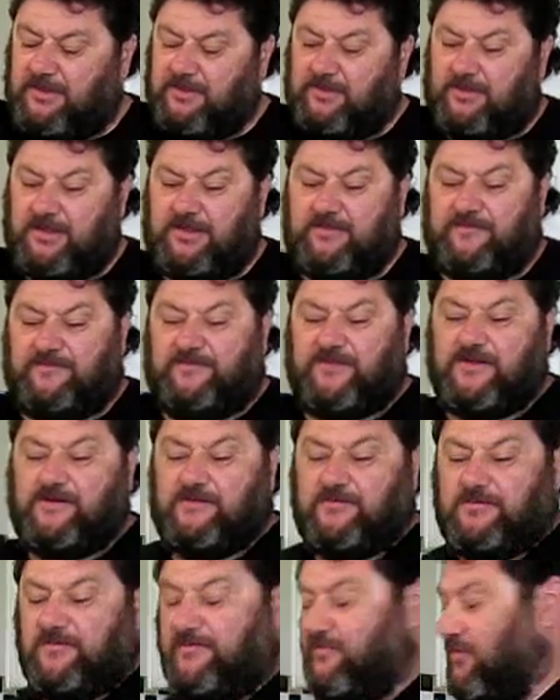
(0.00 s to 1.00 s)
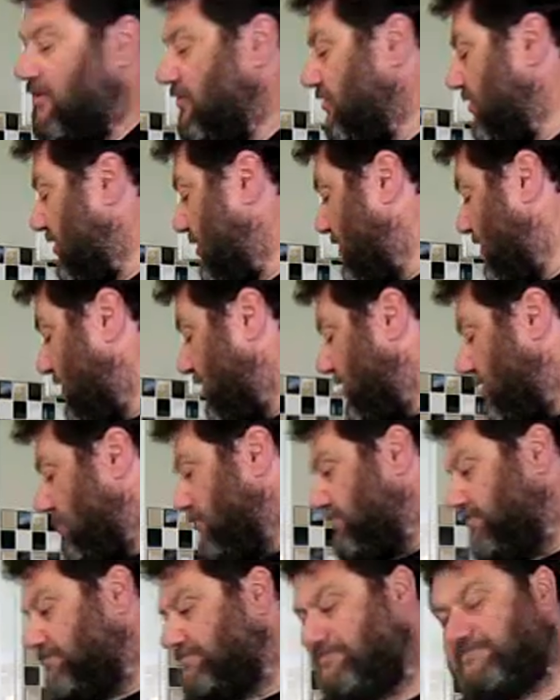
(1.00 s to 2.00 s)
interfering with what
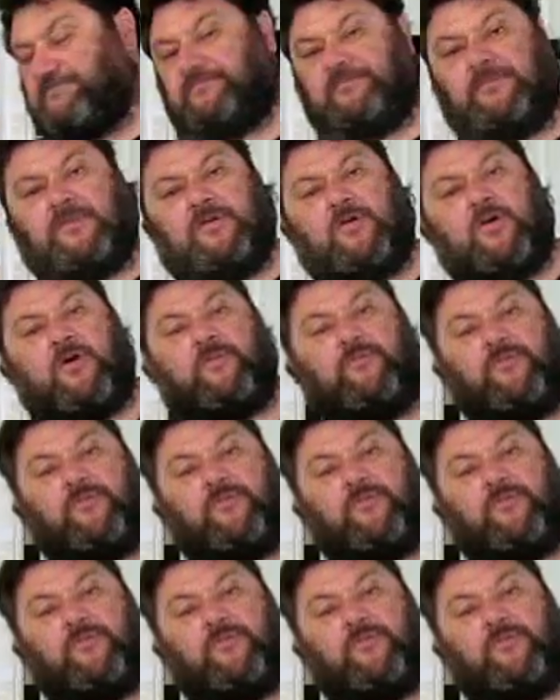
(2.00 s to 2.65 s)
our hop,